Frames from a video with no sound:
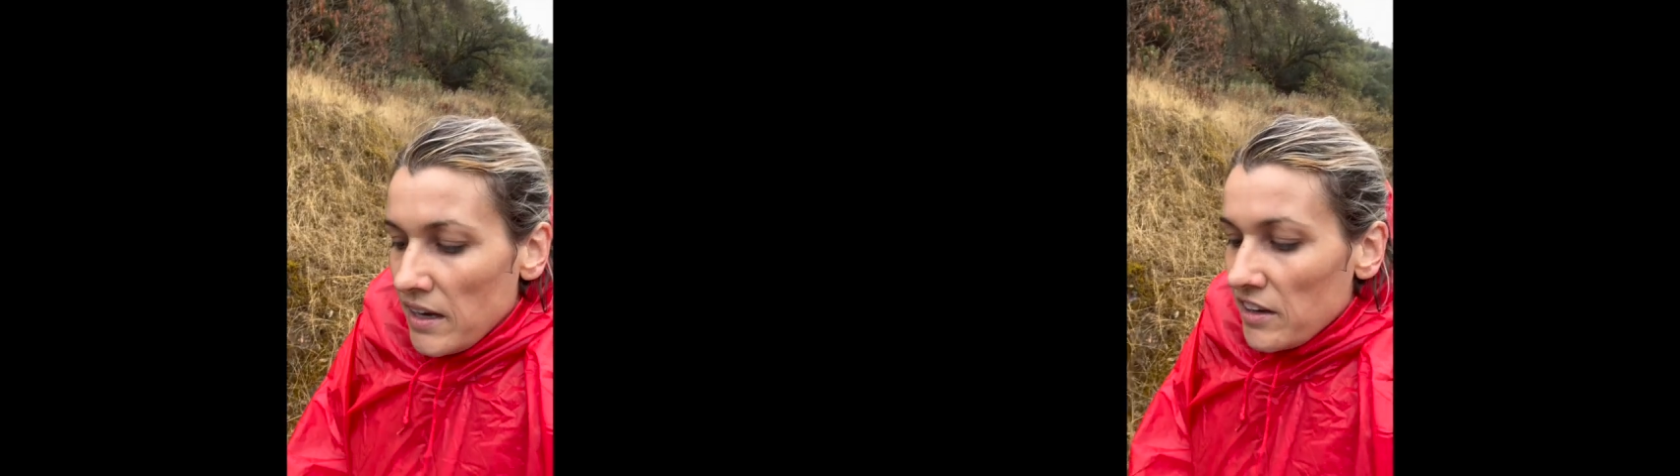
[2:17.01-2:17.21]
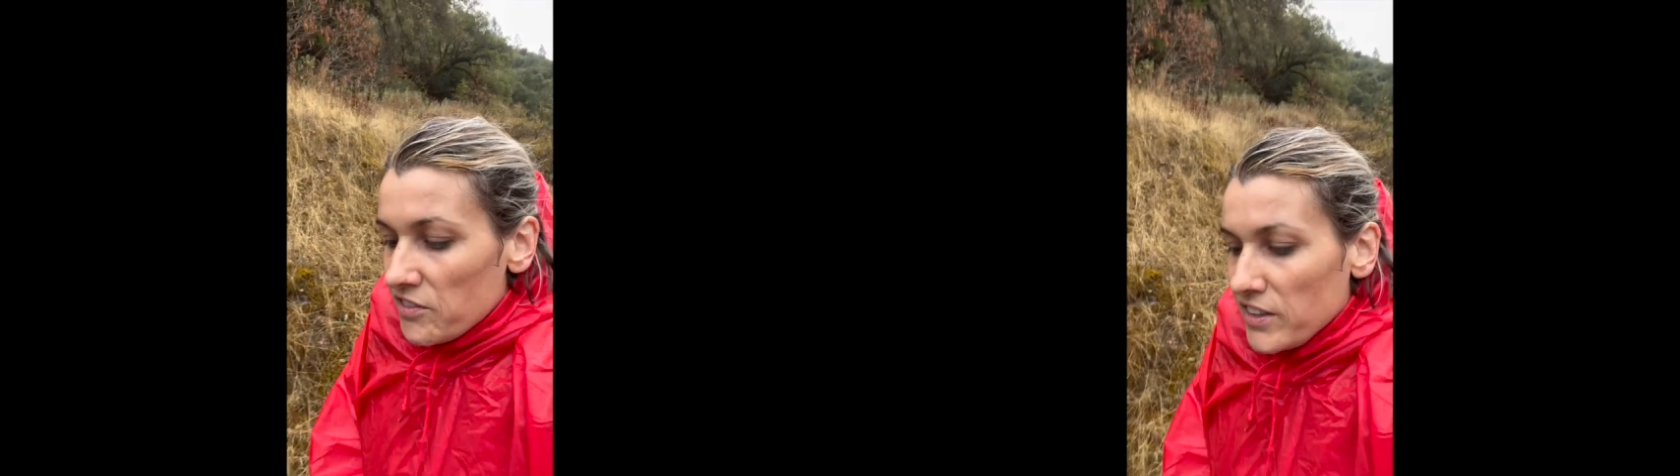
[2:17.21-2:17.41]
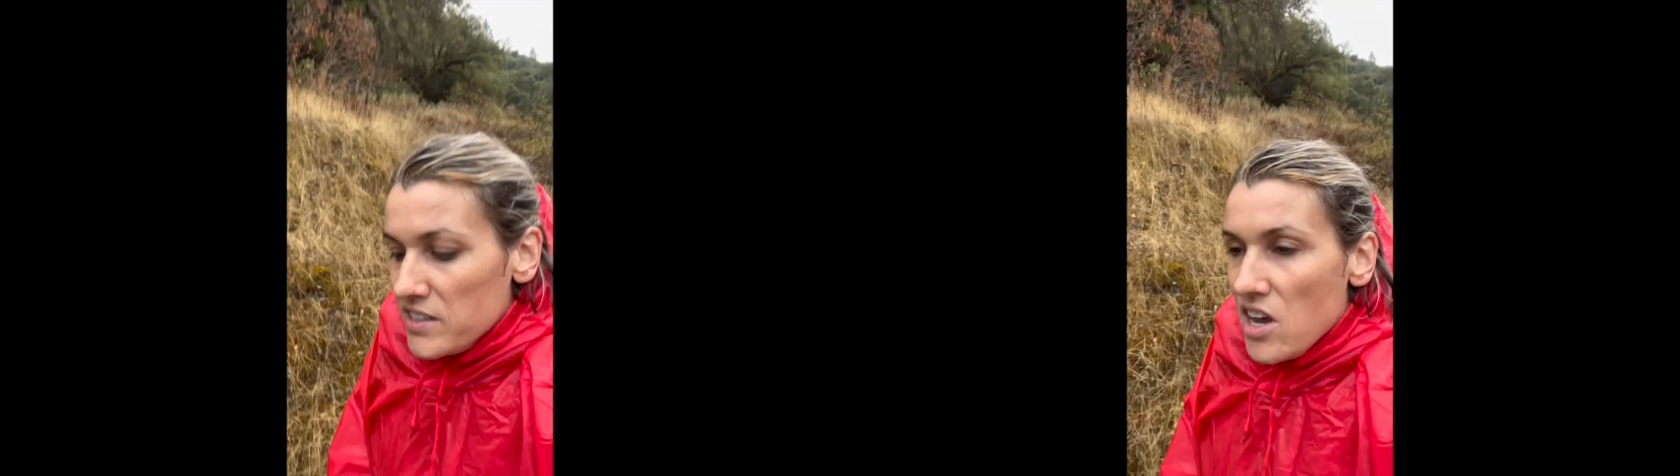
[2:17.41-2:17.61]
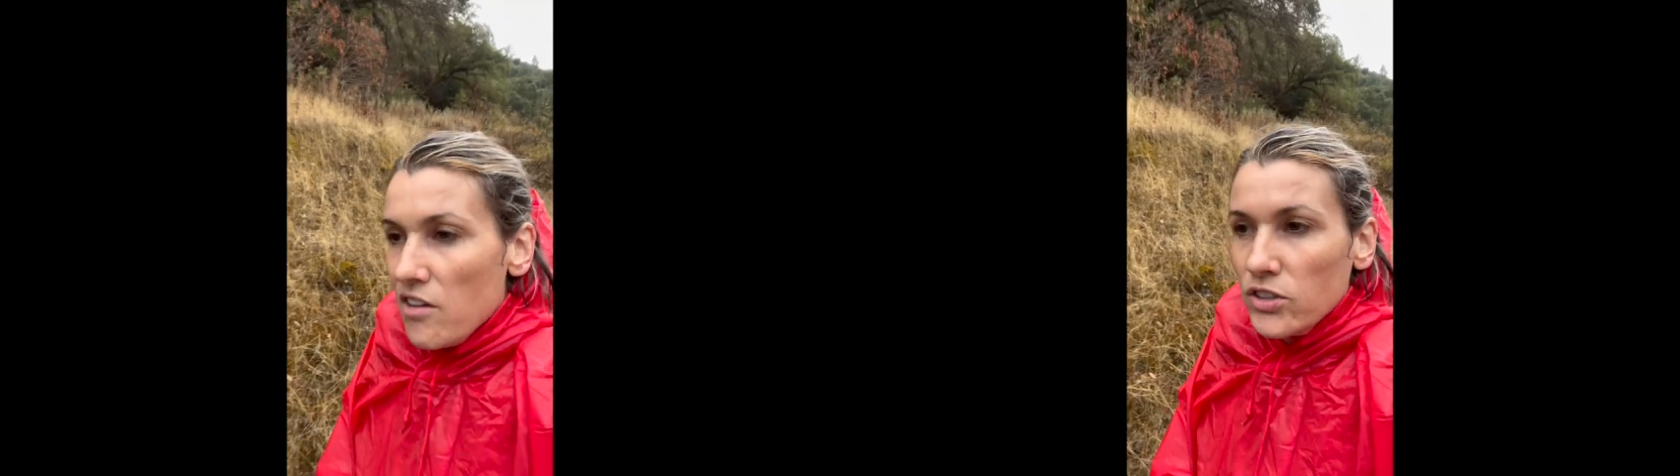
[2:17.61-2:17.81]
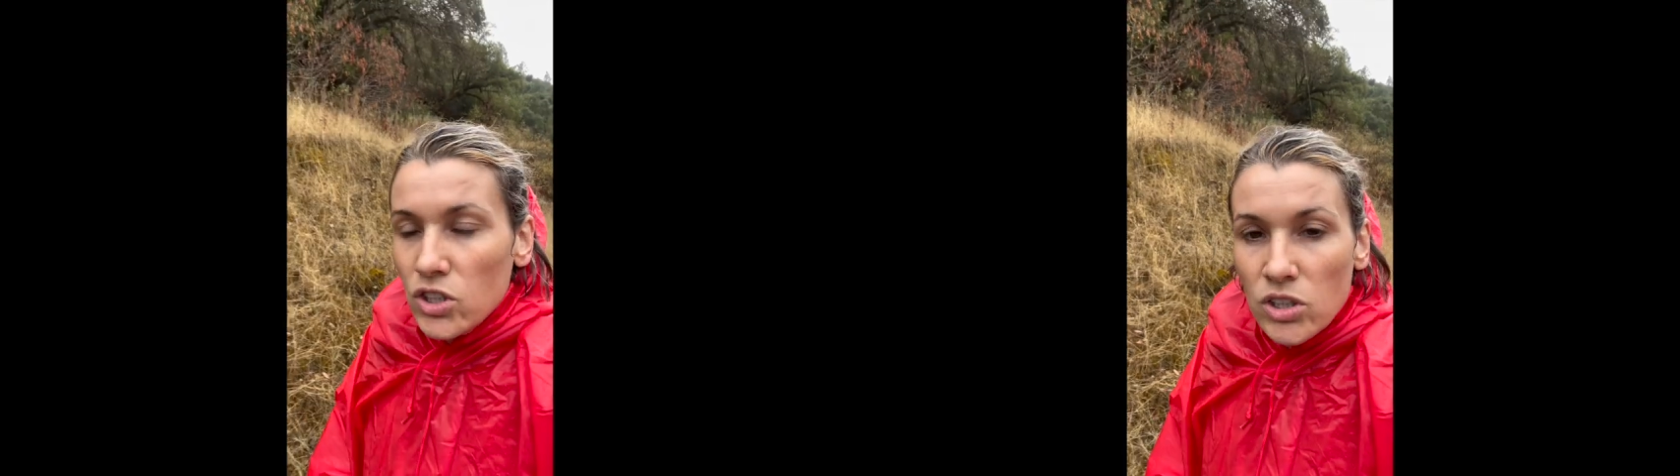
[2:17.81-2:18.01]

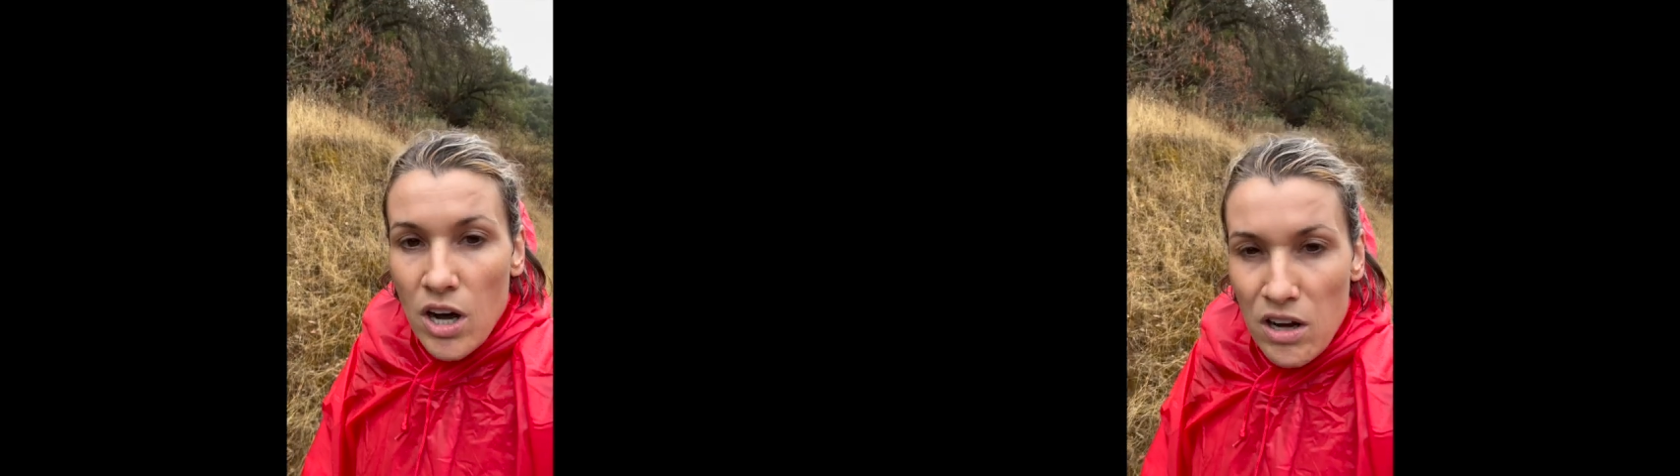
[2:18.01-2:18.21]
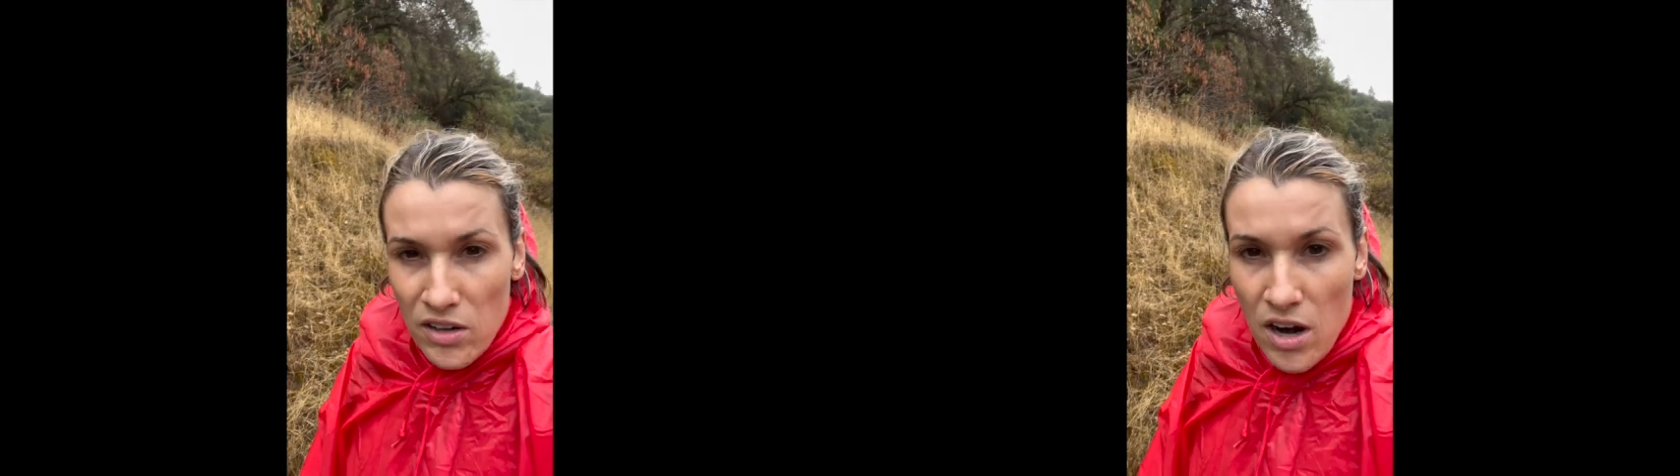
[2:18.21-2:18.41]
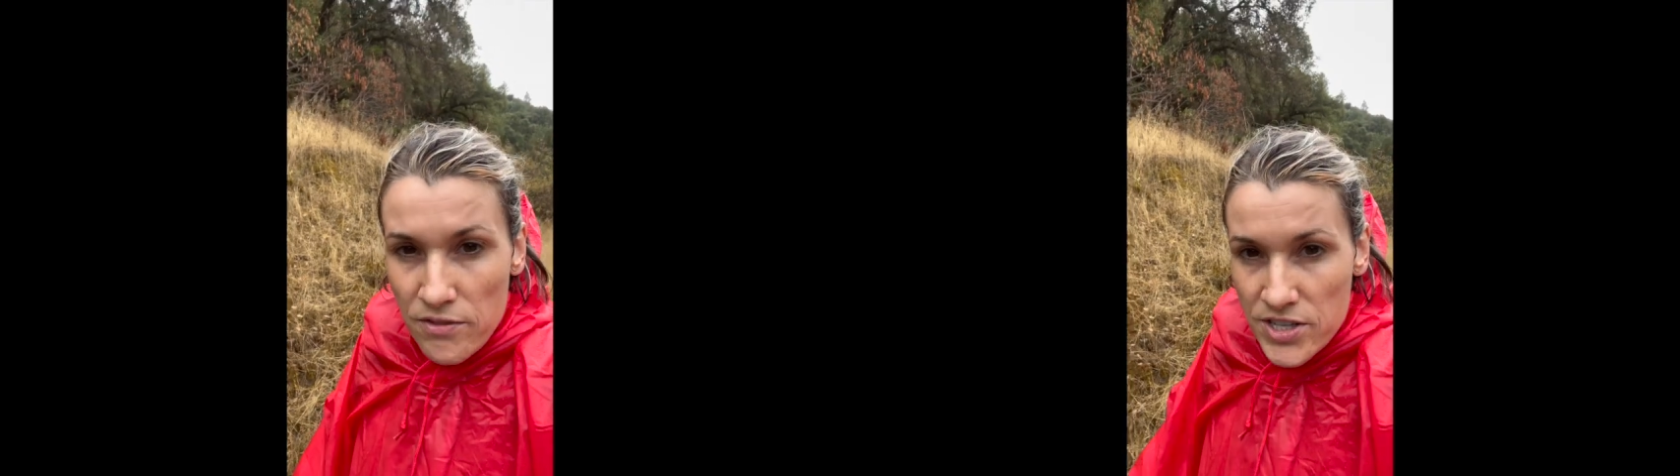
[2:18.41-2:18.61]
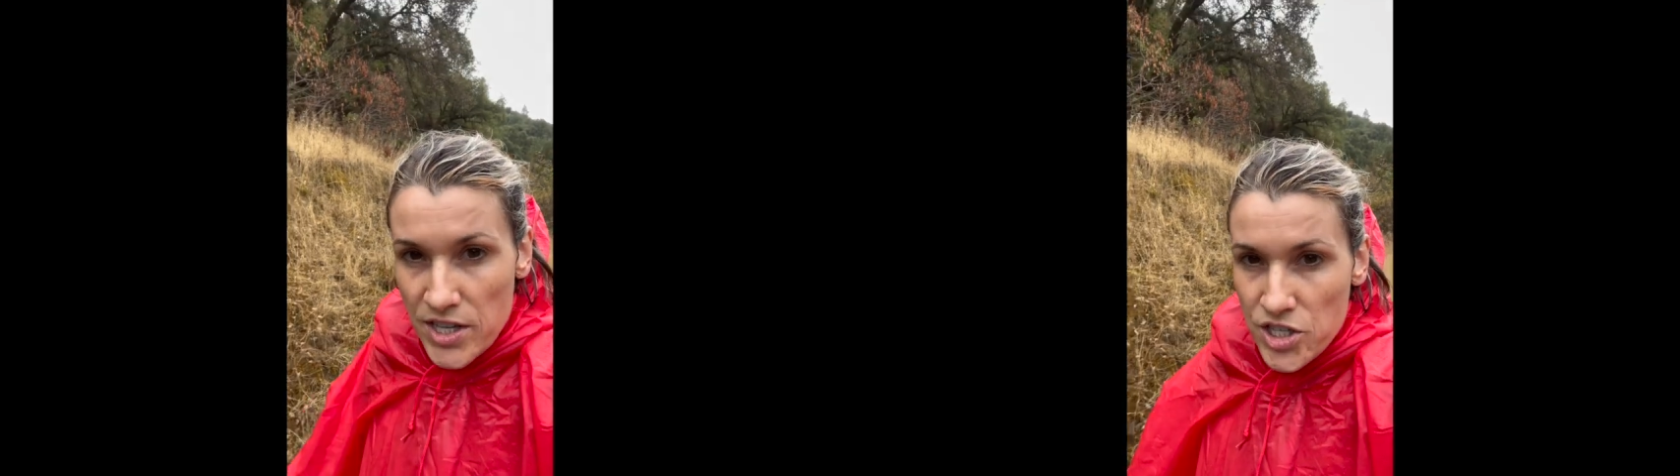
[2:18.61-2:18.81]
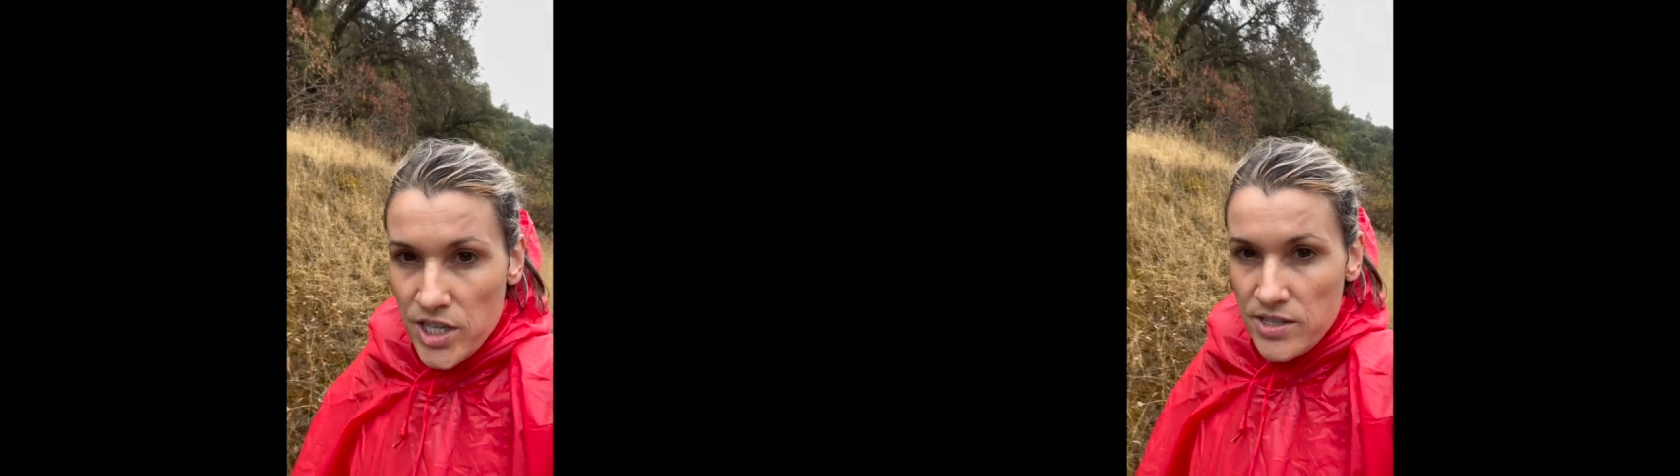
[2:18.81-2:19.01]
philosophical
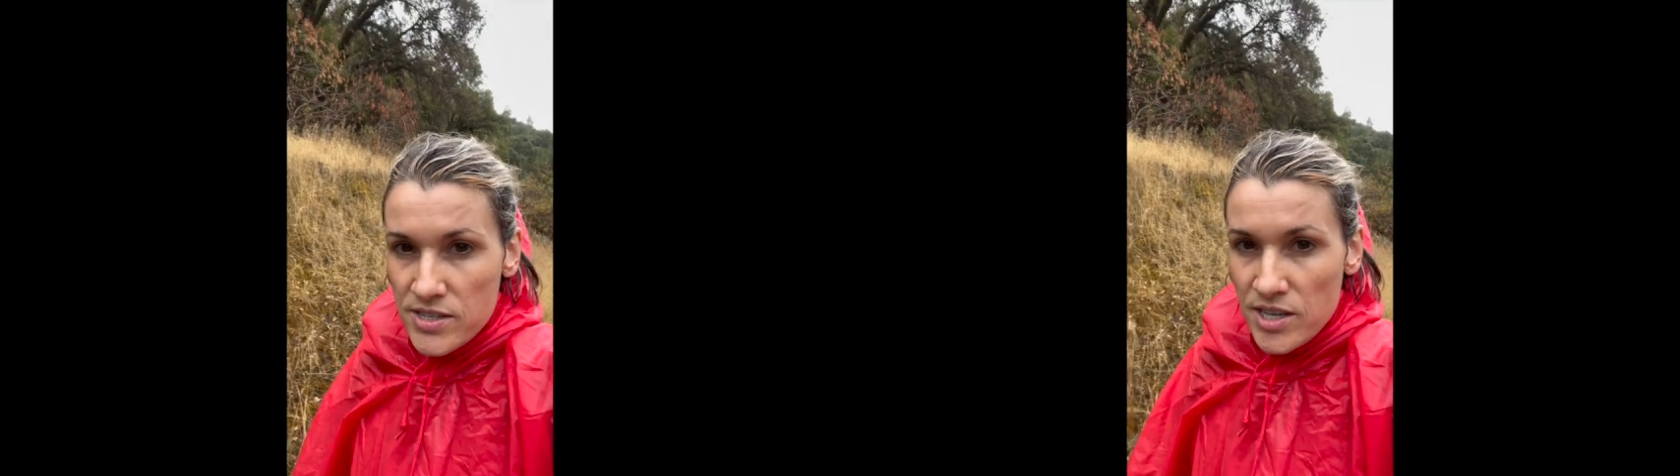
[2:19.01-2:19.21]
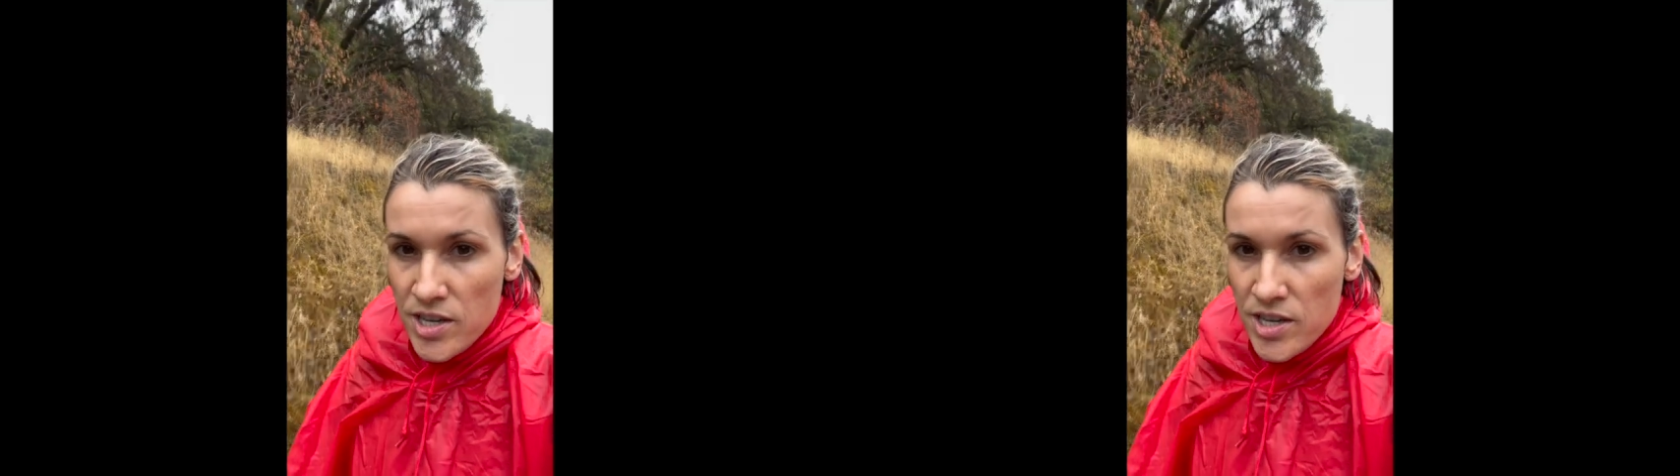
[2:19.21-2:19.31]
conversations.